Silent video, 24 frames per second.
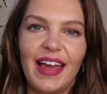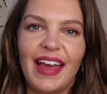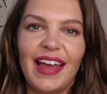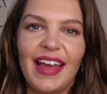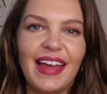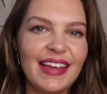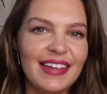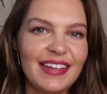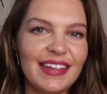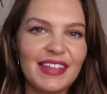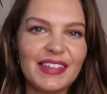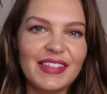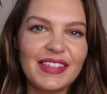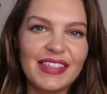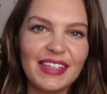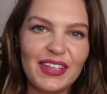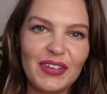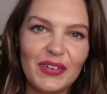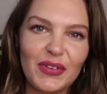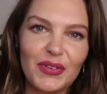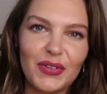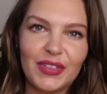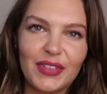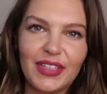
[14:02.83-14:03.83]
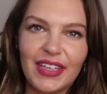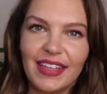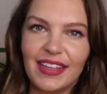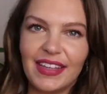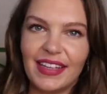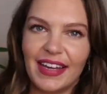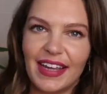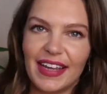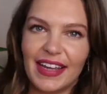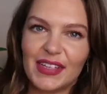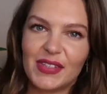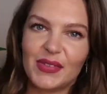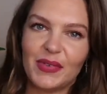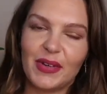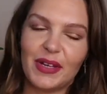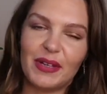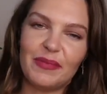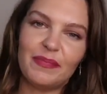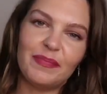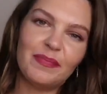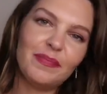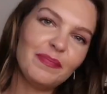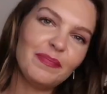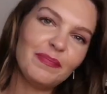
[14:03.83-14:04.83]
And I'll see you all in the next
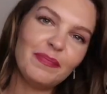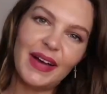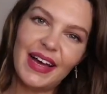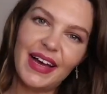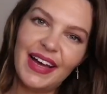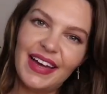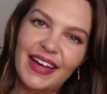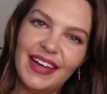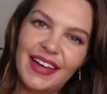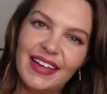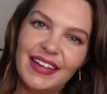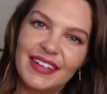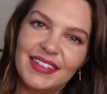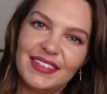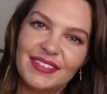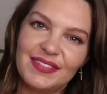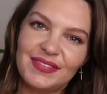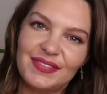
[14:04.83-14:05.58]
one. Bye!